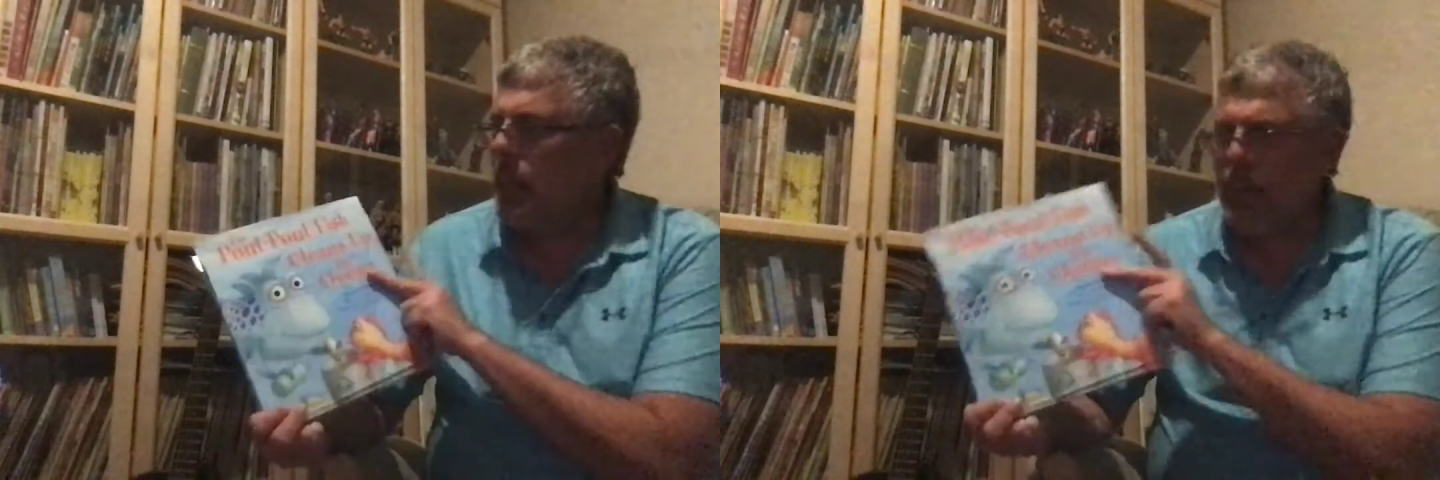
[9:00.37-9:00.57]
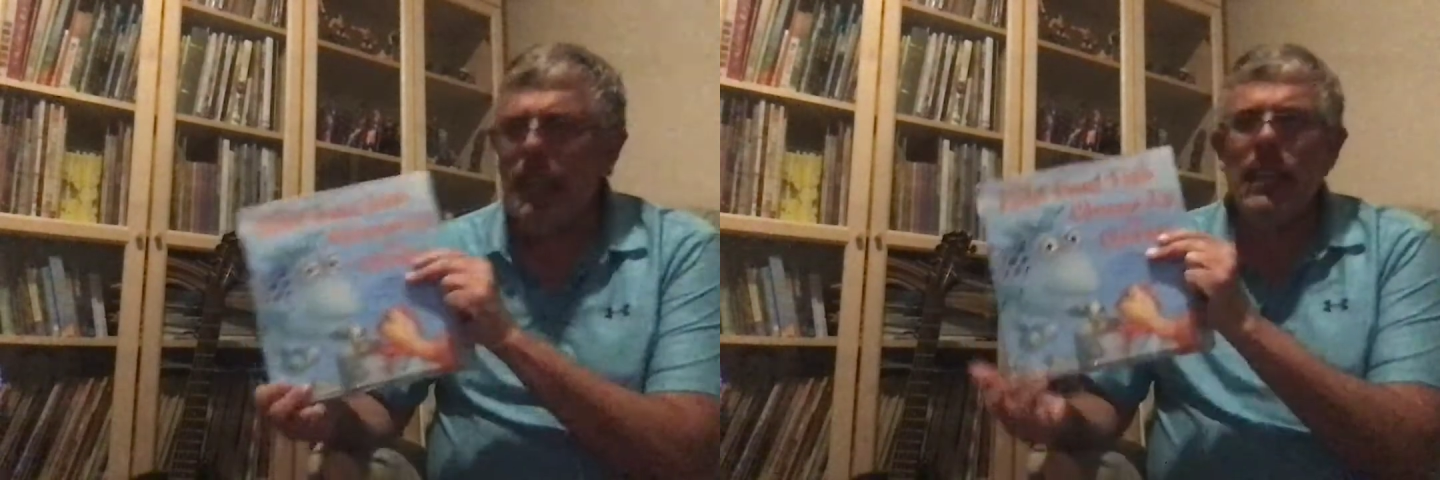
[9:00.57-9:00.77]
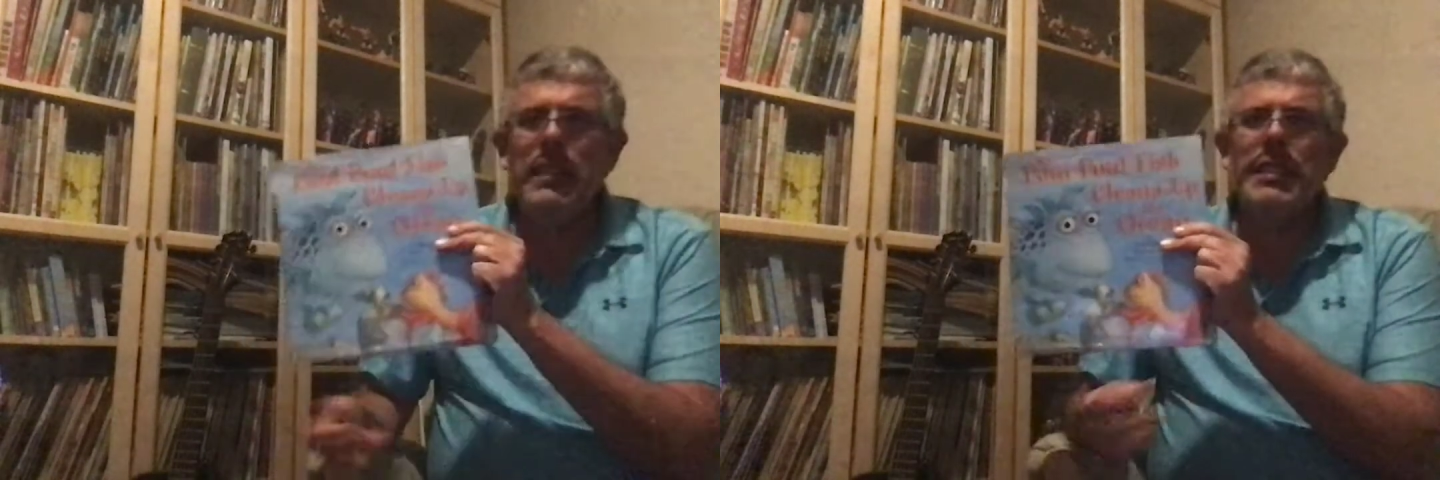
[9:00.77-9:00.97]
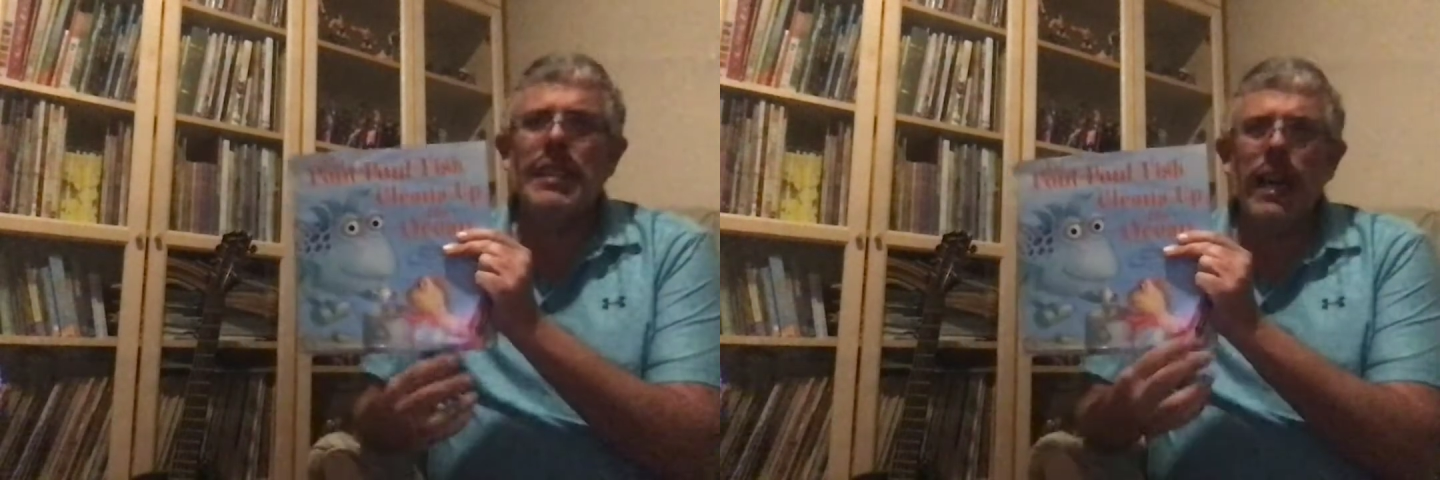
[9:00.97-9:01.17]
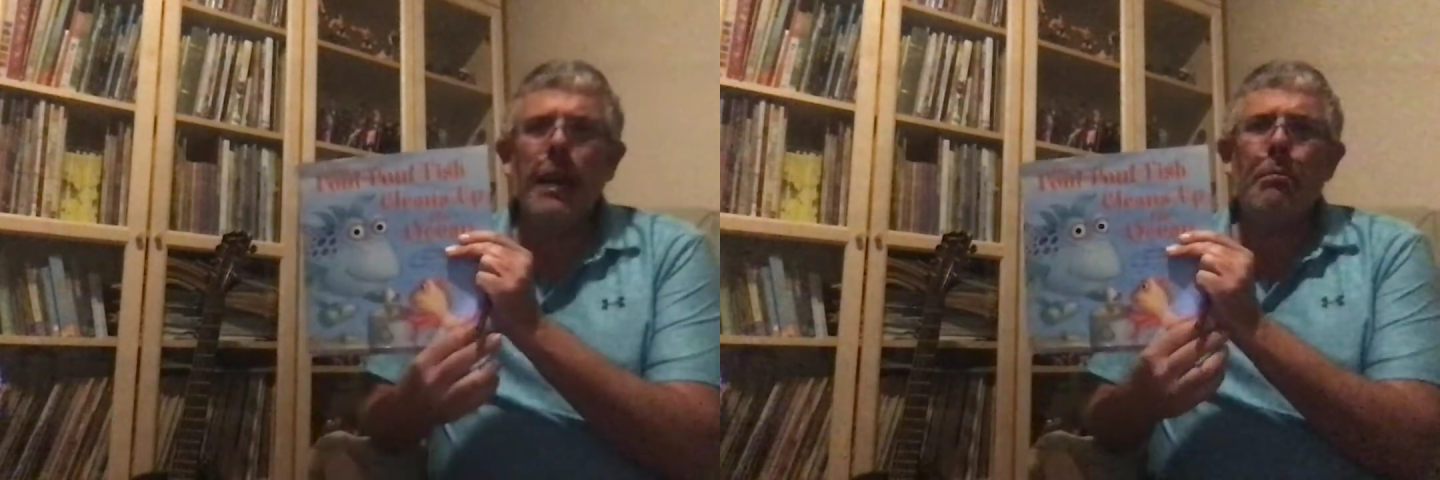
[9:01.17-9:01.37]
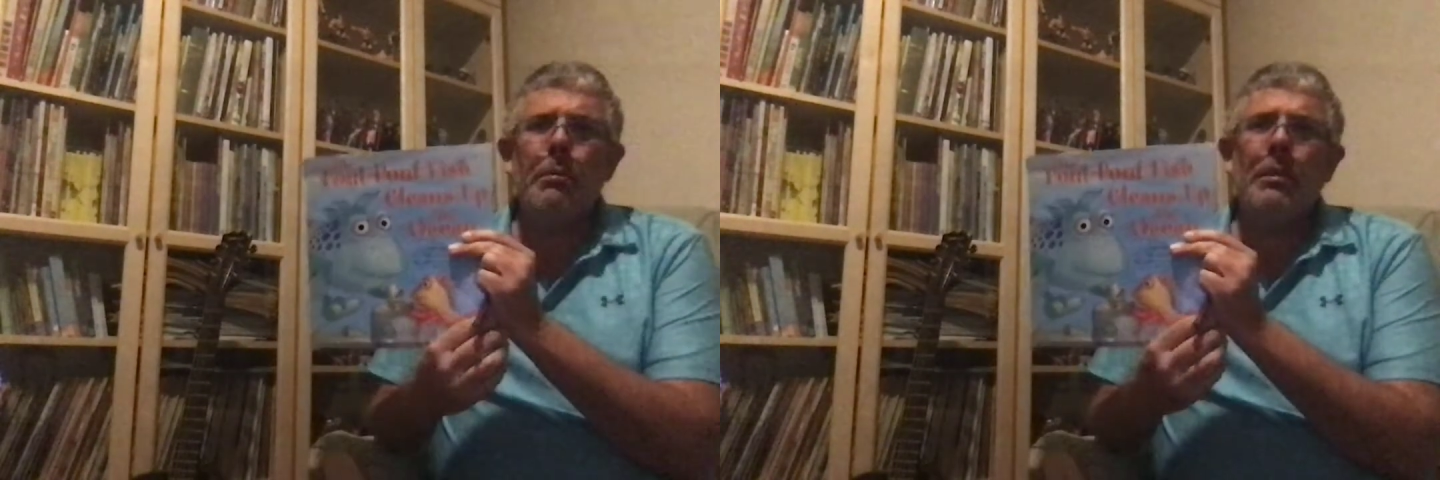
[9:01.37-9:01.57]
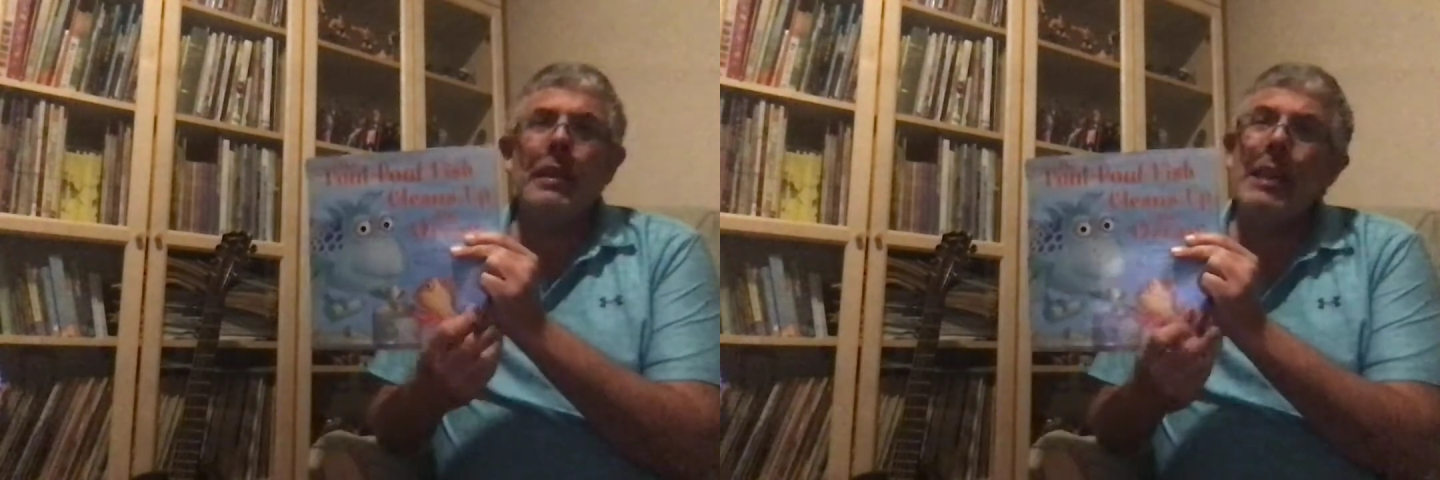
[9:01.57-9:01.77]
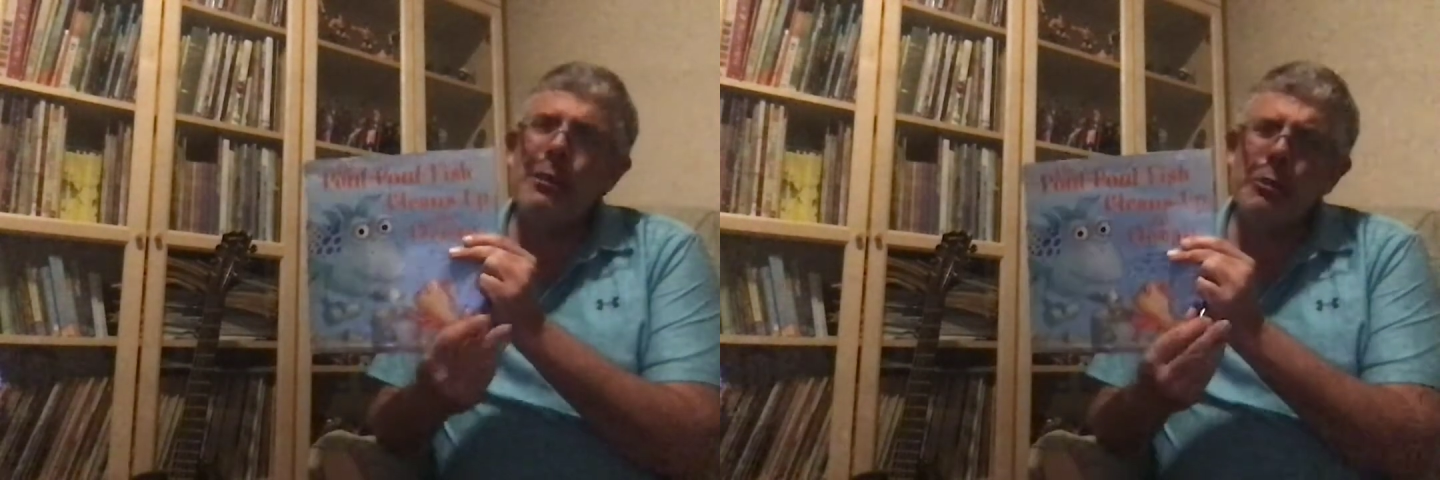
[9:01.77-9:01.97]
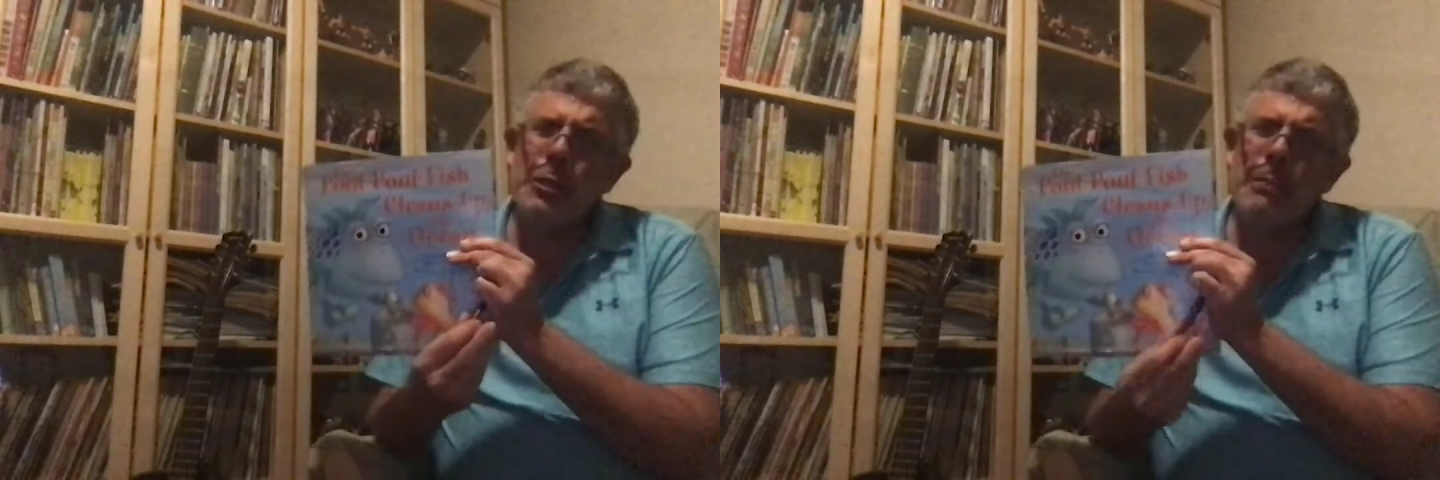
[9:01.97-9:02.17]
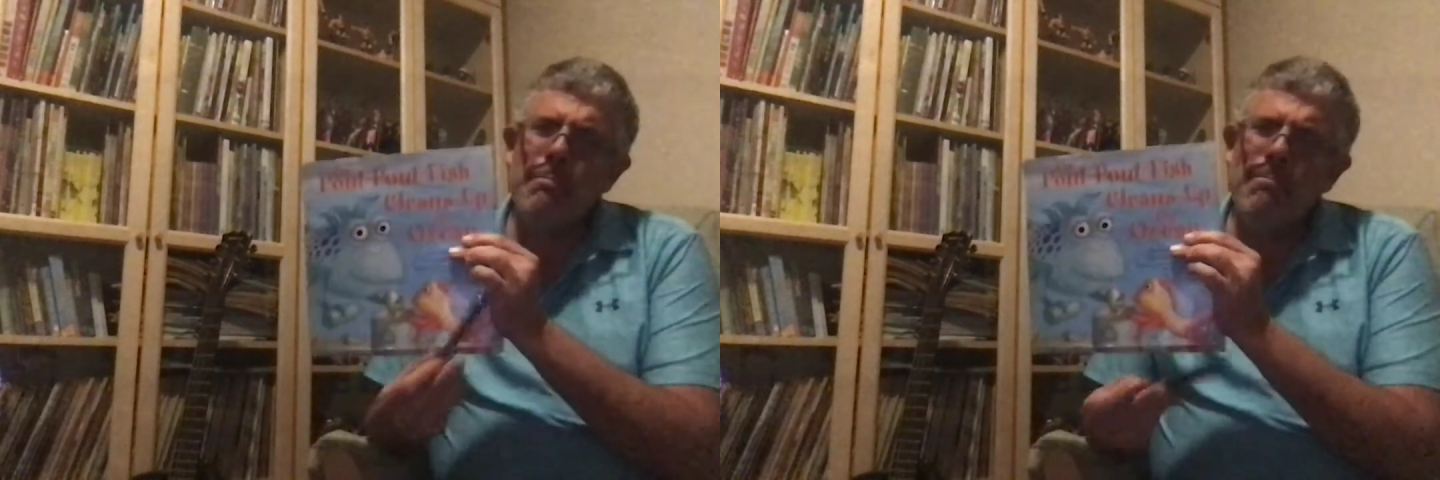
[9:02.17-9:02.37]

cleans up the ocean.